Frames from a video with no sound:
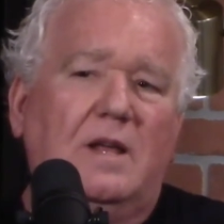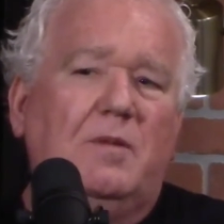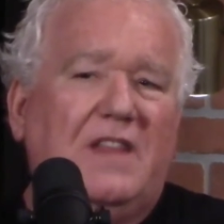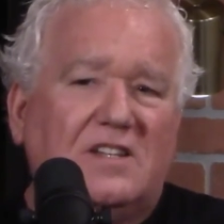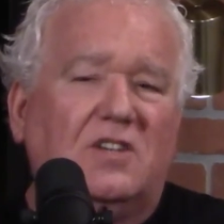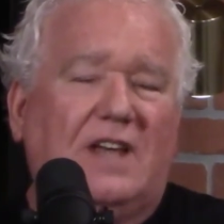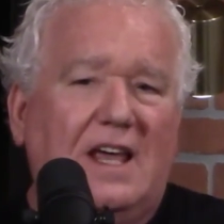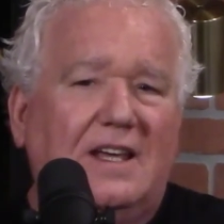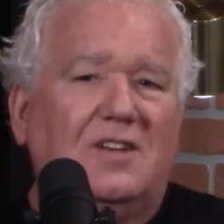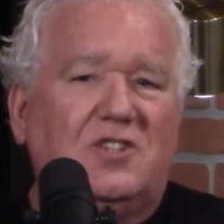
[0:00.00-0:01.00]
but that's okay.
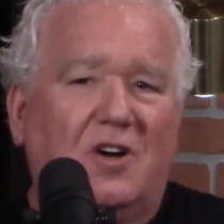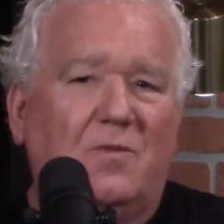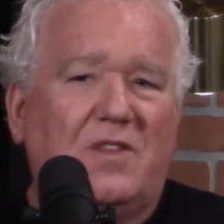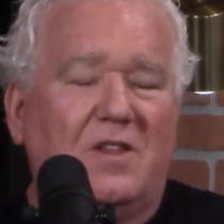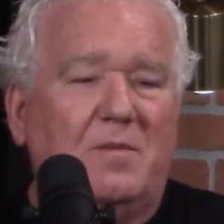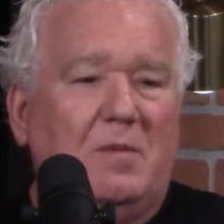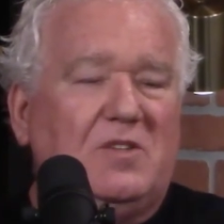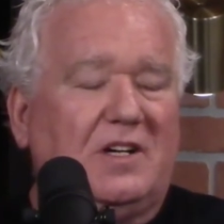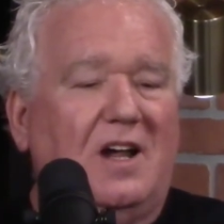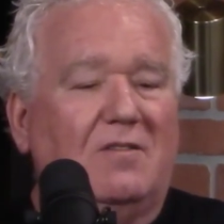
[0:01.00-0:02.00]
You can share it with other members
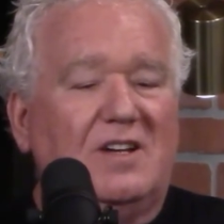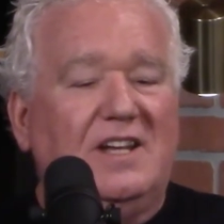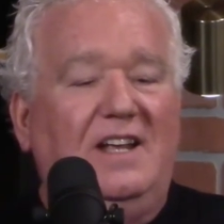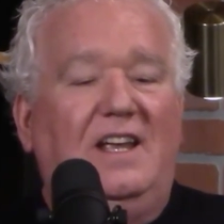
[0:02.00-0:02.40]
of Congress.